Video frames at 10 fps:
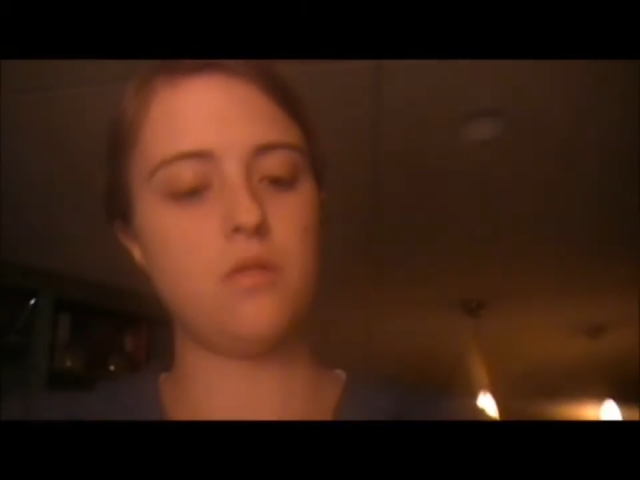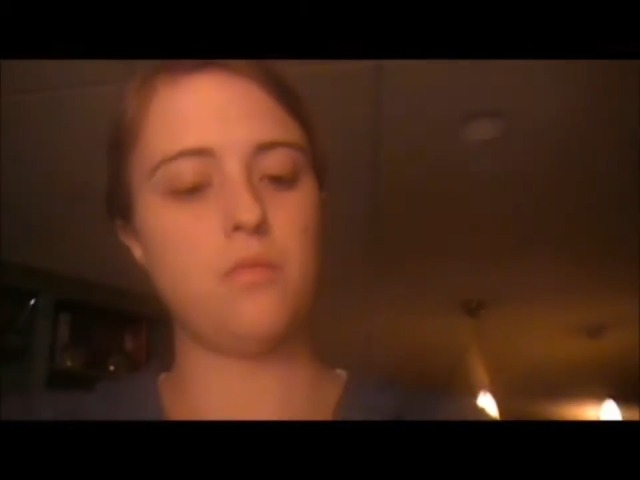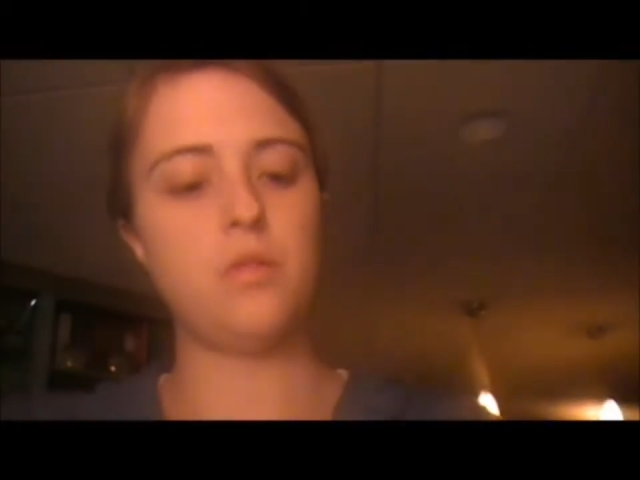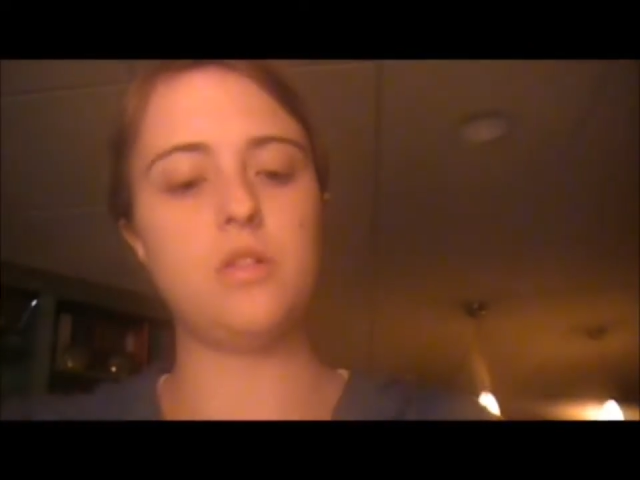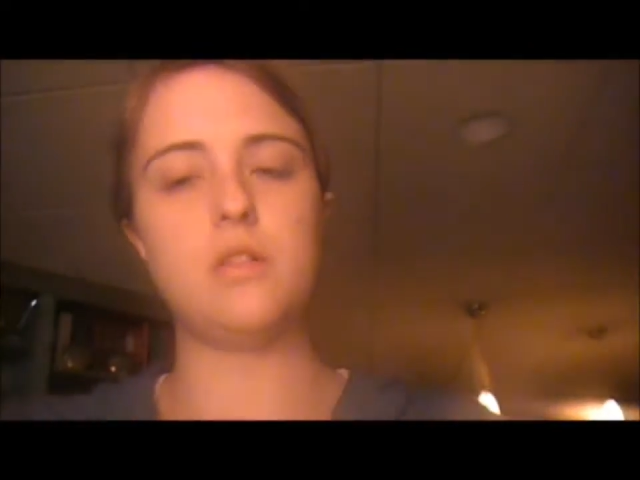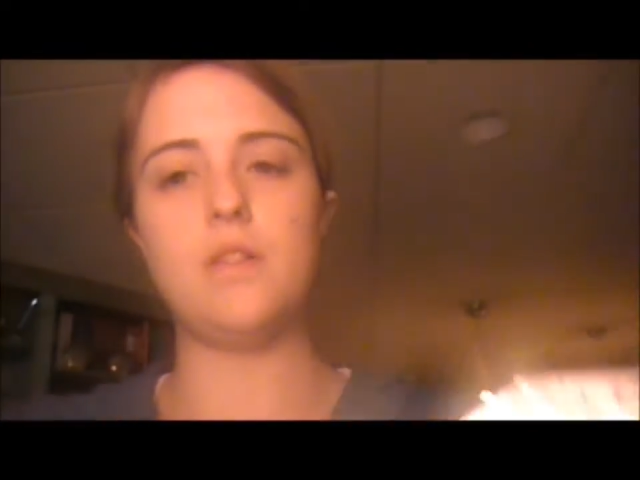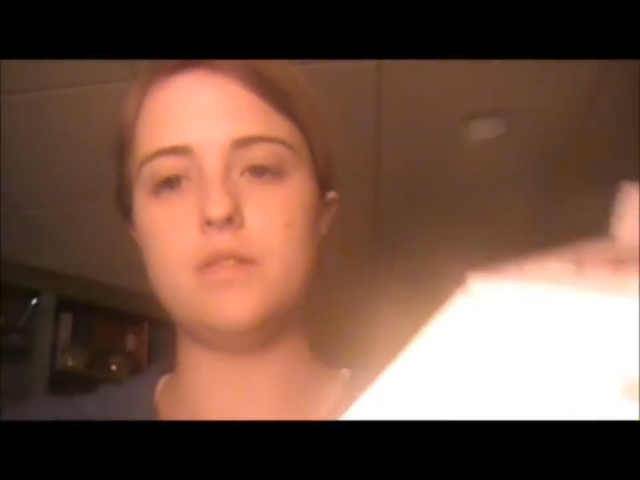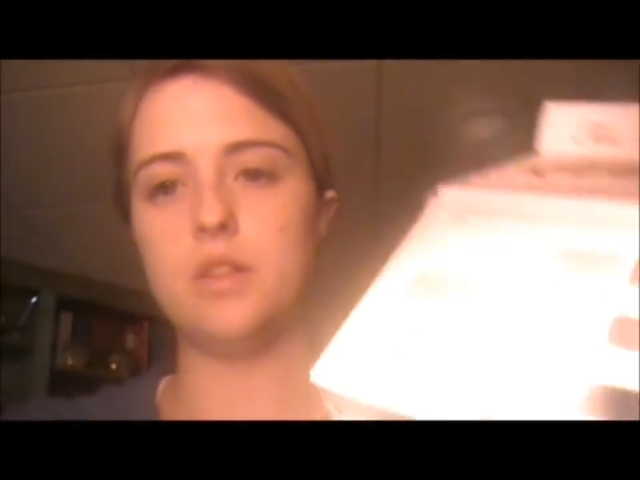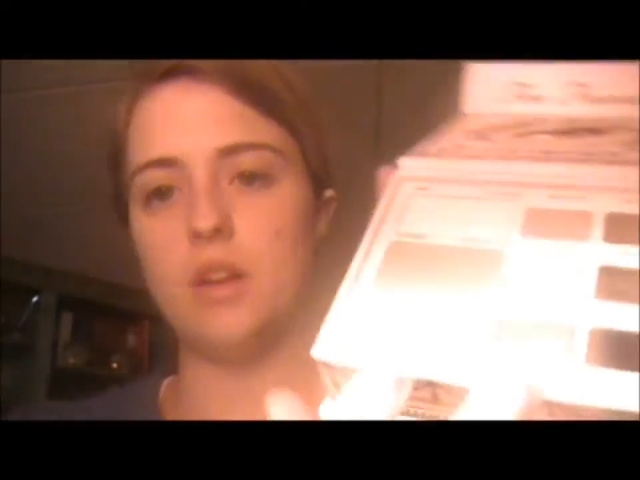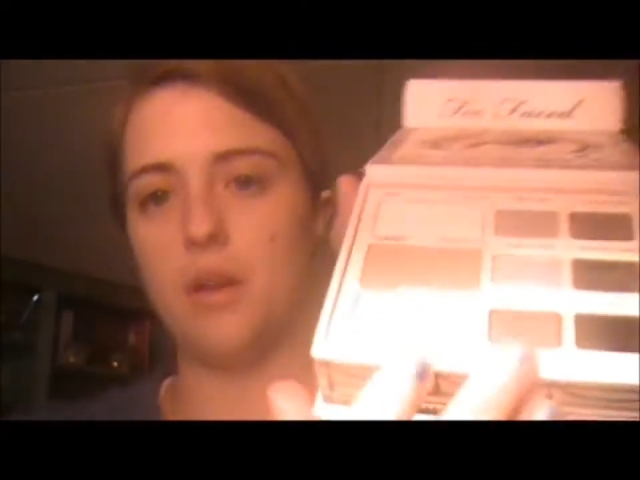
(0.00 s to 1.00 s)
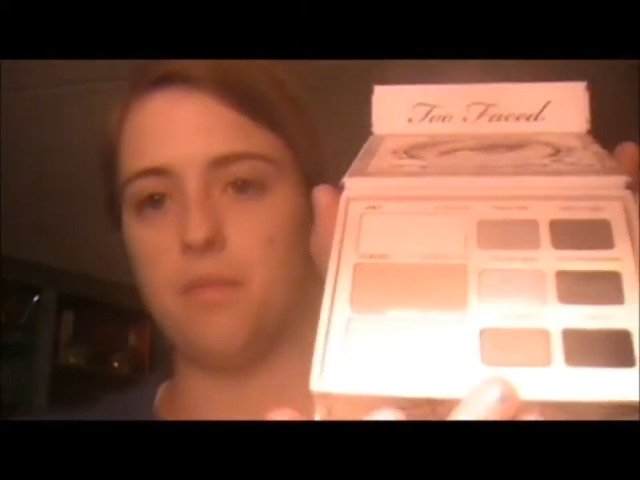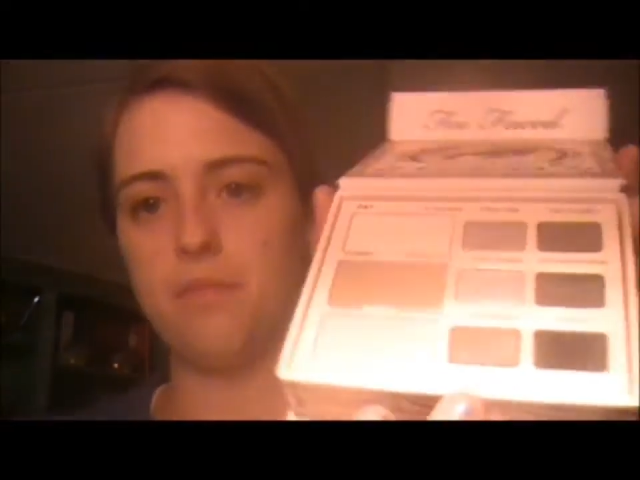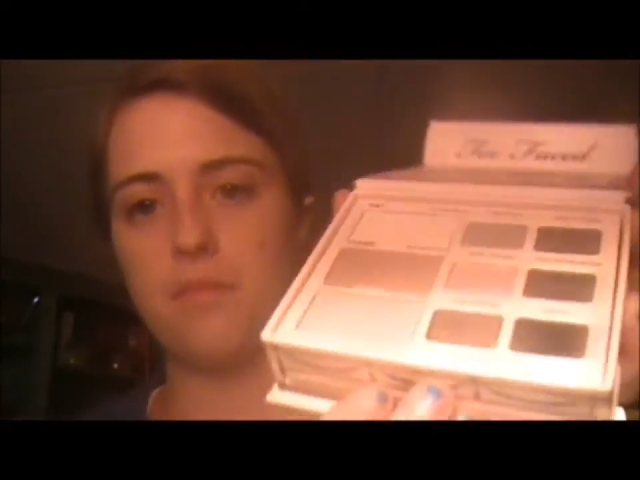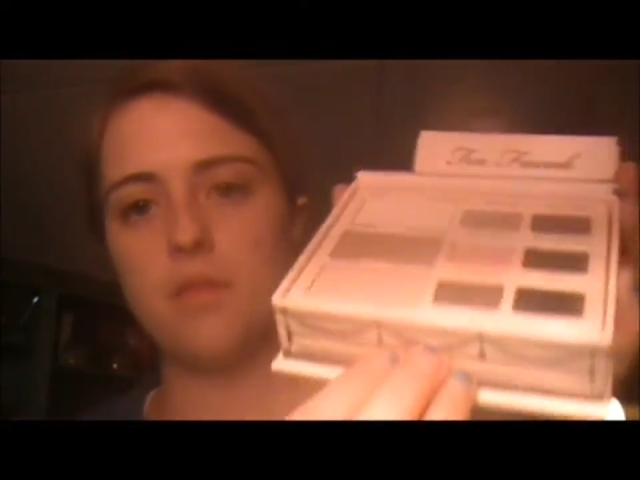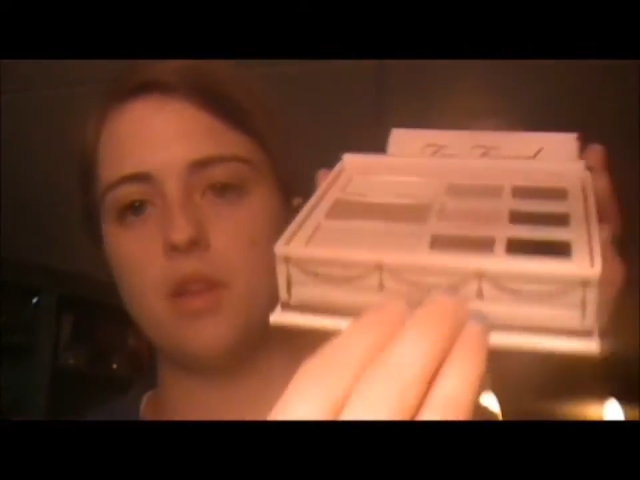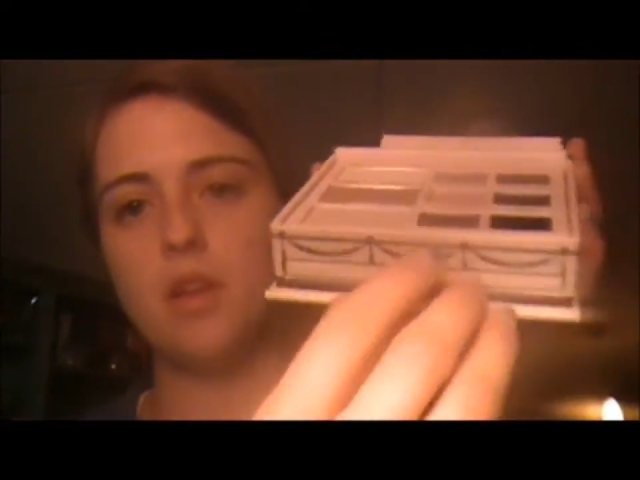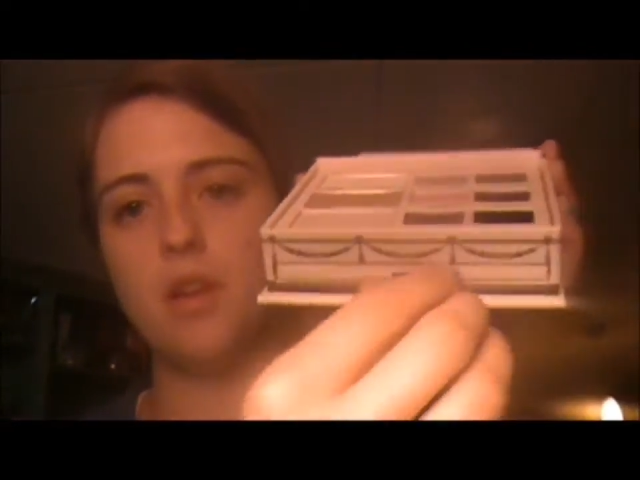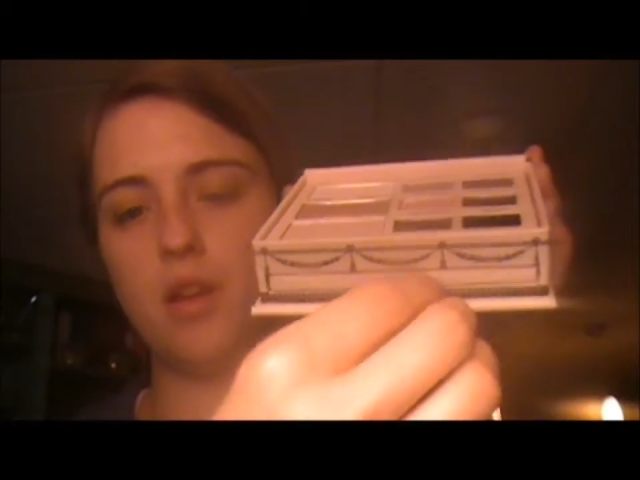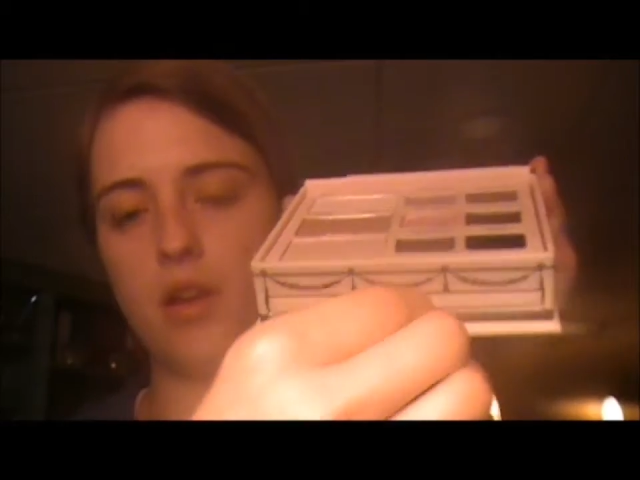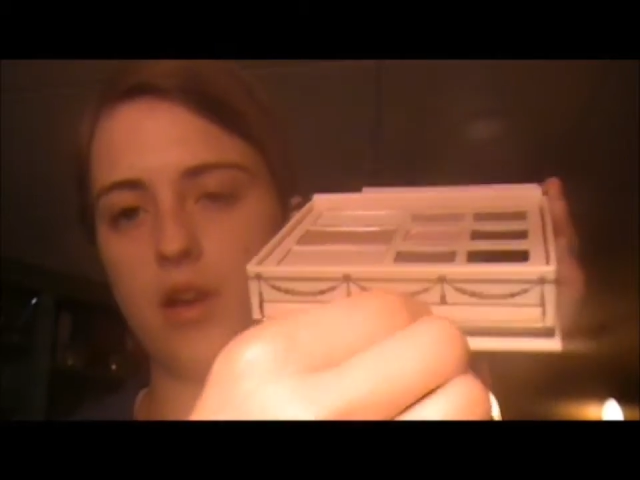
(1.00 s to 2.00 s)
when you lift it up,
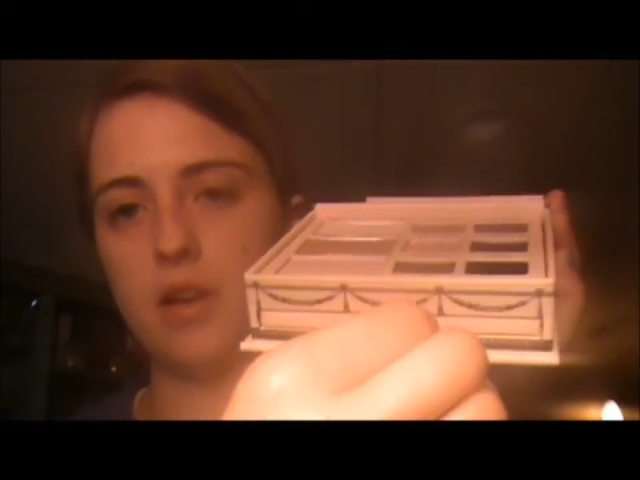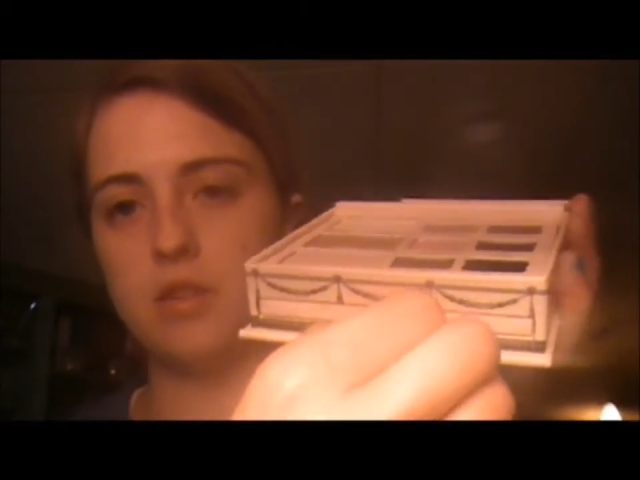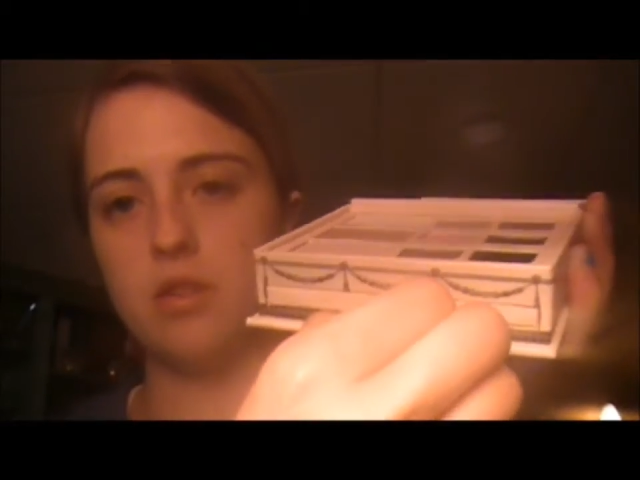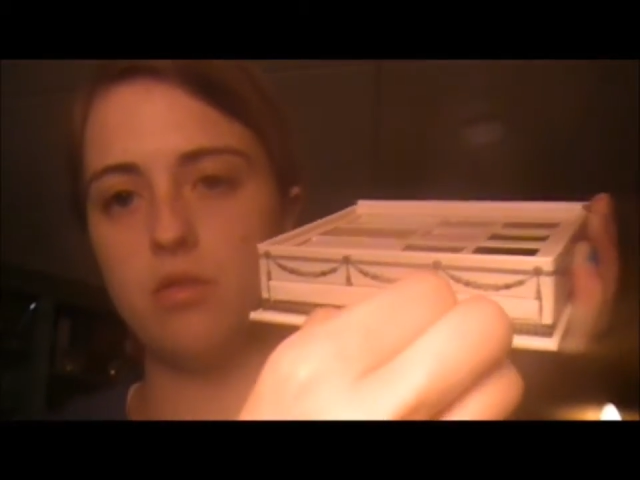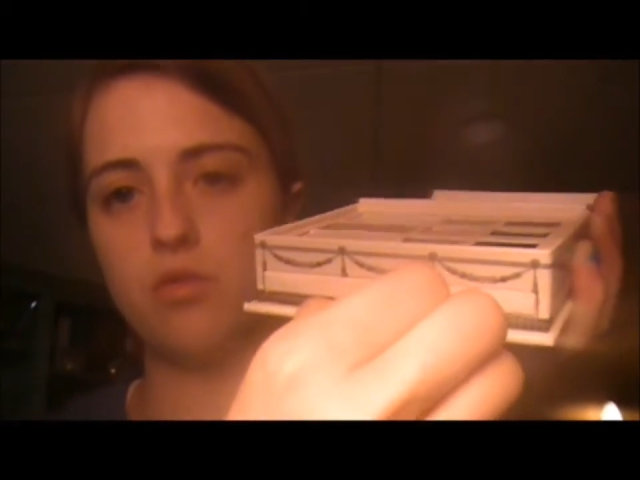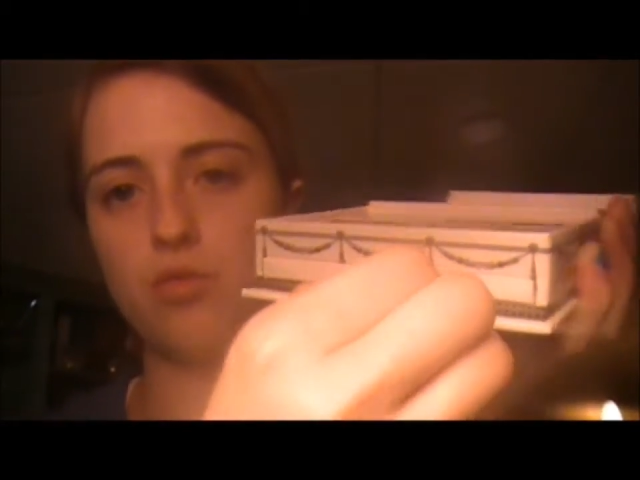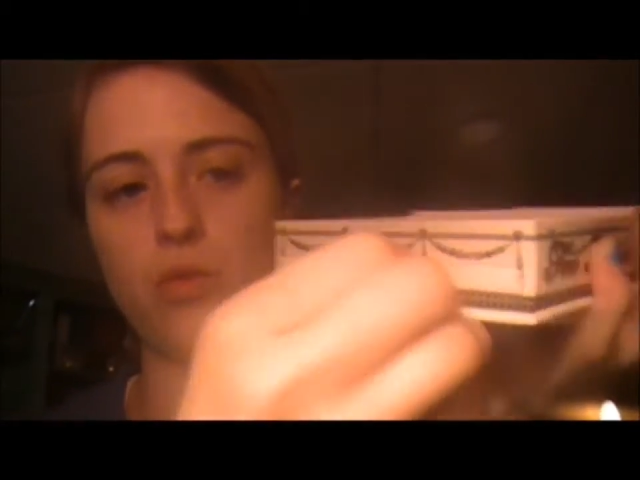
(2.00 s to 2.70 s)
it has the little drawer